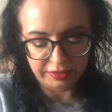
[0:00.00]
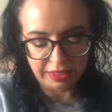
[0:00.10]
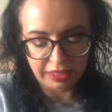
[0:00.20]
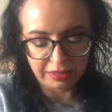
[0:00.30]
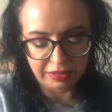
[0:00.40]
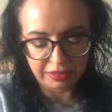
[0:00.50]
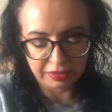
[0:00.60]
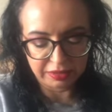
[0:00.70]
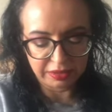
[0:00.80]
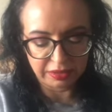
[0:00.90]
Yeah,
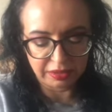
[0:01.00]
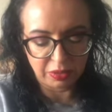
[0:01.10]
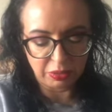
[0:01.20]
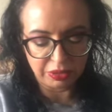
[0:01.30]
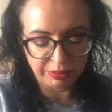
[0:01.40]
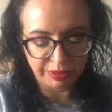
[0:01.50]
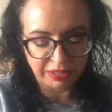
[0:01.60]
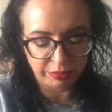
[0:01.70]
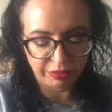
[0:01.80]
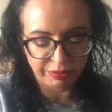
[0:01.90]
the cold is
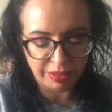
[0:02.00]
messing with my